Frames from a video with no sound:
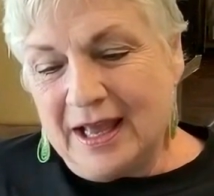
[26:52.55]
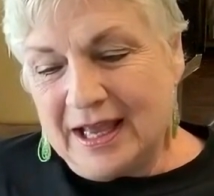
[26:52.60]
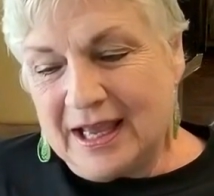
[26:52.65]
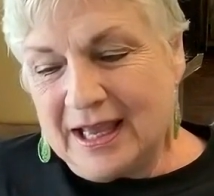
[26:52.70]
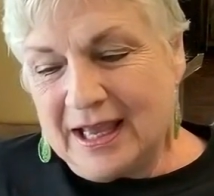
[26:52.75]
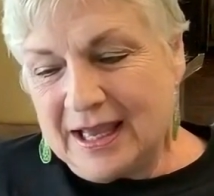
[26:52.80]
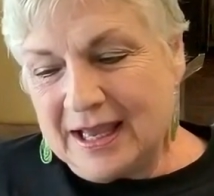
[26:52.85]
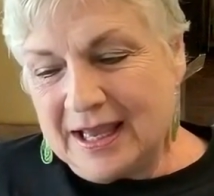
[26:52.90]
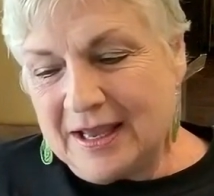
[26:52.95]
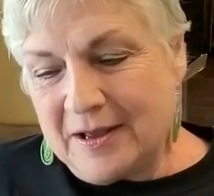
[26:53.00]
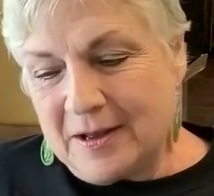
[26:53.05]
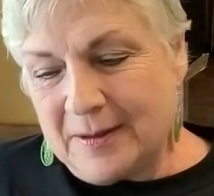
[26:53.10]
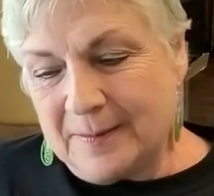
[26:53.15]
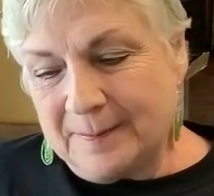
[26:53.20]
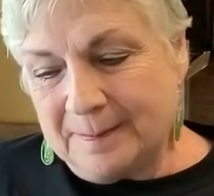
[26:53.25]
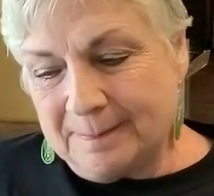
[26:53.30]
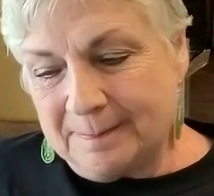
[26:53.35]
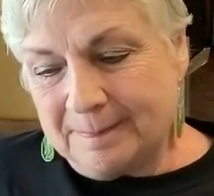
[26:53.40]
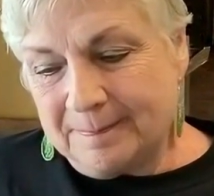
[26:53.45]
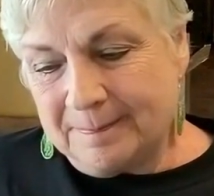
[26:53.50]
He
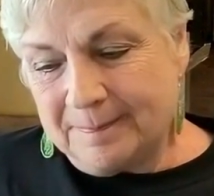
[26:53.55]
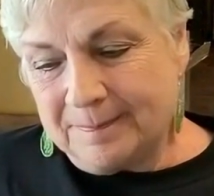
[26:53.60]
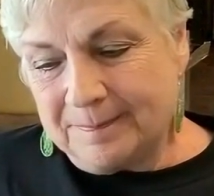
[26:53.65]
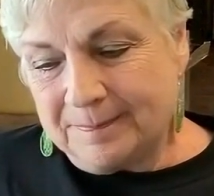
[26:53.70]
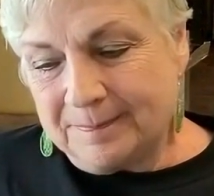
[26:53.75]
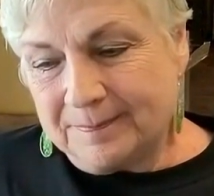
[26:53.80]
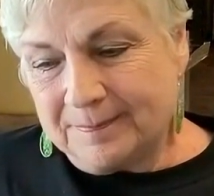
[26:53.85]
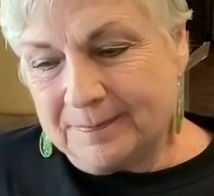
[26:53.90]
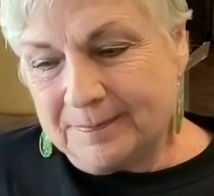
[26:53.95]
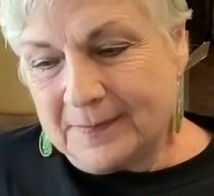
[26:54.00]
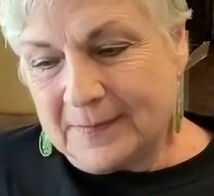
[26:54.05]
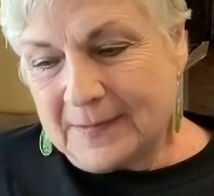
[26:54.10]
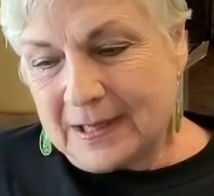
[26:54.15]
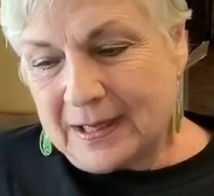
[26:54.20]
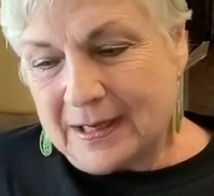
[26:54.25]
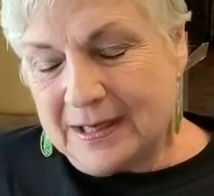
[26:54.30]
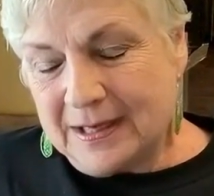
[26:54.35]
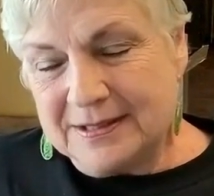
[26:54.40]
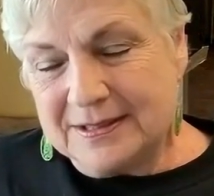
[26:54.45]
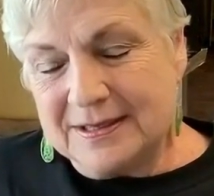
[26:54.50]
um
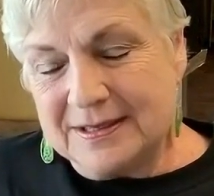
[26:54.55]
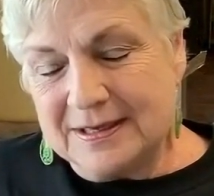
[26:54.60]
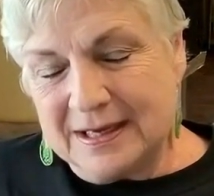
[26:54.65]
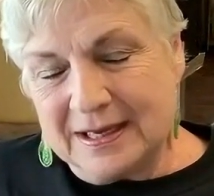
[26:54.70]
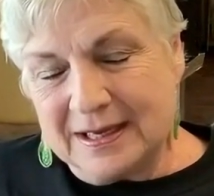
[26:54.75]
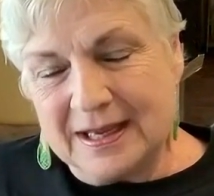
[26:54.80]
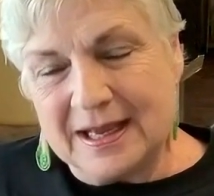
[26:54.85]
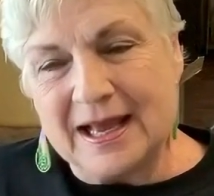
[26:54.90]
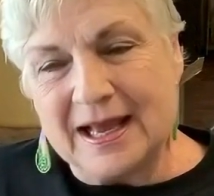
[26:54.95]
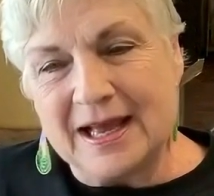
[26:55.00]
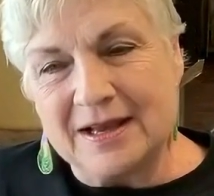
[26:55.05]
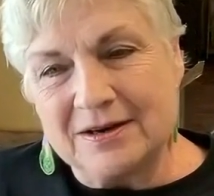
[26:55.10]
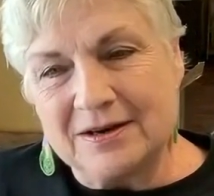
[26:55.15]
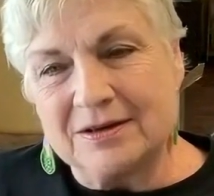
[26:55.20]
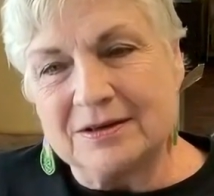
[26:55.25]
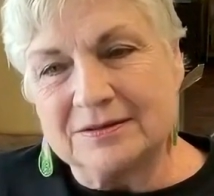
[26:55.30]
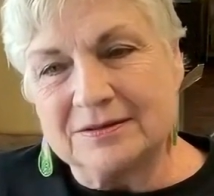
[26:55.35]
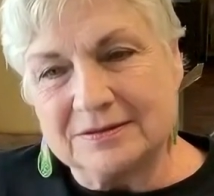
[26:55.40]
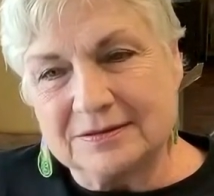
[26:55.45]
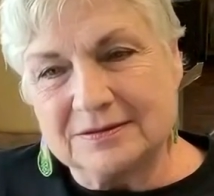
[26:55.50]
he he had
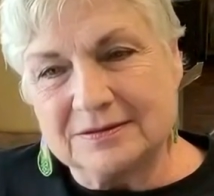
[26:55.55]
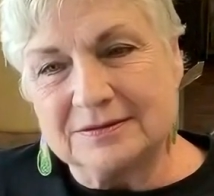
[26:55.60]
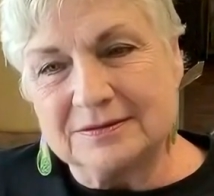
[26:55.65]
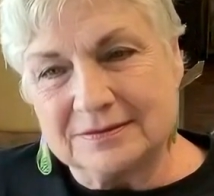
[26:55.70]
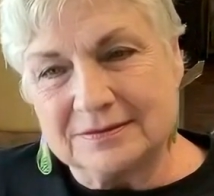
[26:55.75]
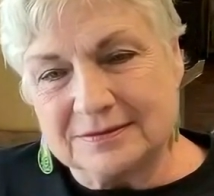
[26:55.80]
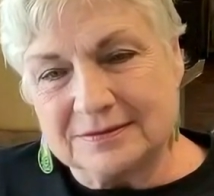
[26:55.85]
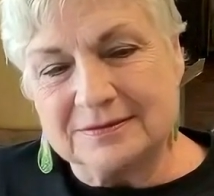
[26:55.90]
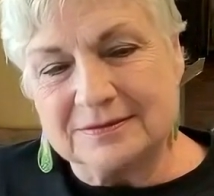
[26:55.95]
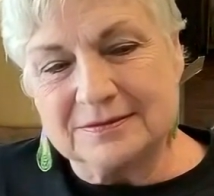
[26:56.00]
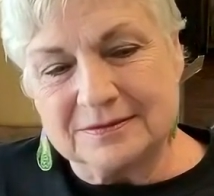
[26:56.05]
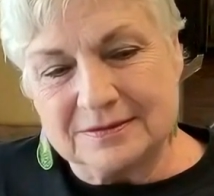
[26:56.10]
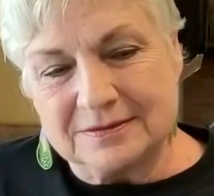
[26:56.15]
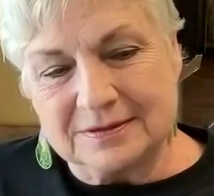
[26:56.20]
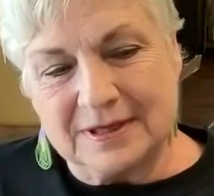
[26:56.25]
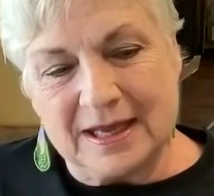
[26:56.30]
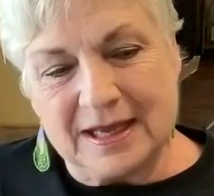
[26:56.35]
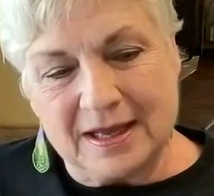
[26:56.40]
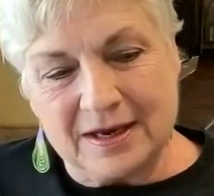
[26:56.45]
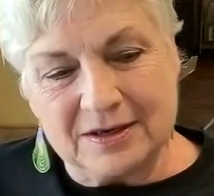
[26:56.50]
a
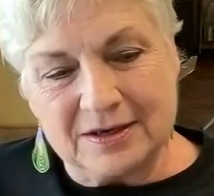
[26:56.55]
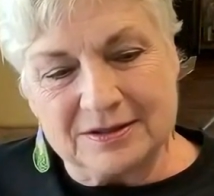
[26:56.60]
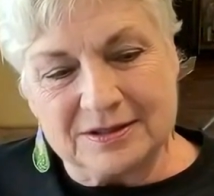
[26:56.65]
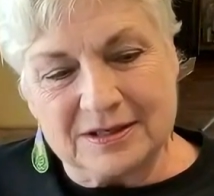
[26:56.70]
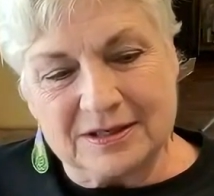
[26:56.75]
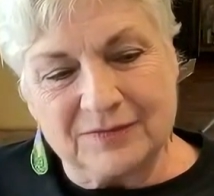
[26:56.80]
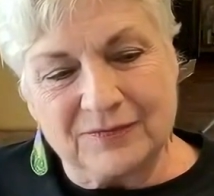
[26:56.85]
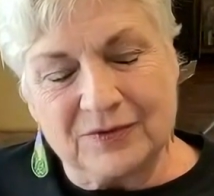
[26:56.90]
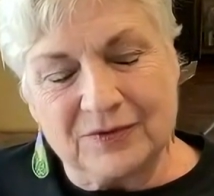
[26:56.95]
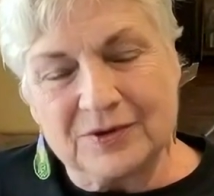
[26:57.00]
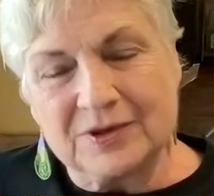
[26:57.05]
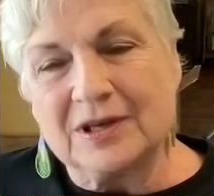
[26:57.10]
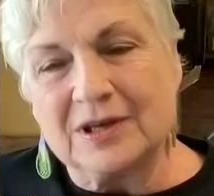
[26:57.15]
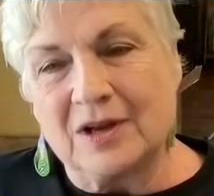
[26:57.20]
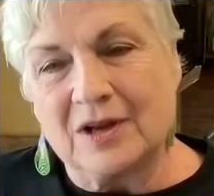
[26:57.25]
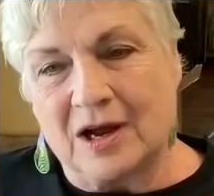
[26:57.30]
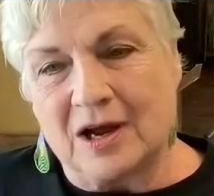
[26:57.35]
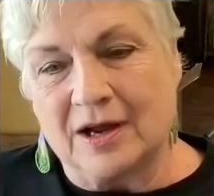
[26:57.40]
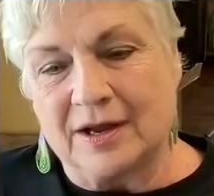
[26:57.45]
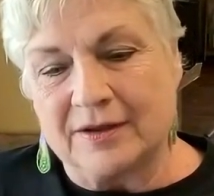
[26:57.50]
he had a different
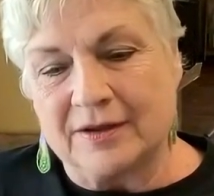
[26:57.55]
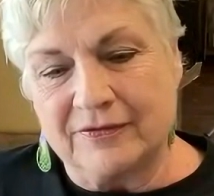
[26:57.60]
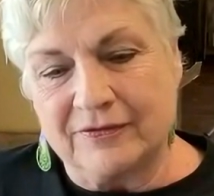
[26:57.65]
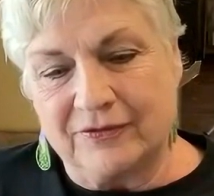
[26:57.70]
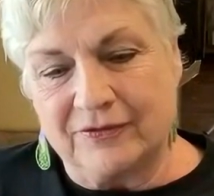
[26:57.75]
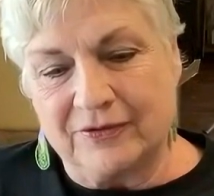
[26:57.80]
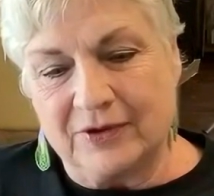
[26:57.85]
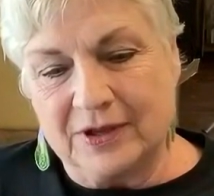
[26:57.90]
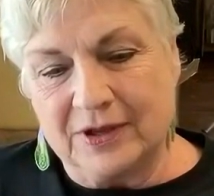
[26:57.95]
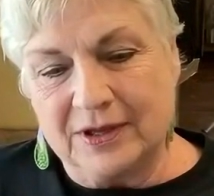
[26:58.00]
life.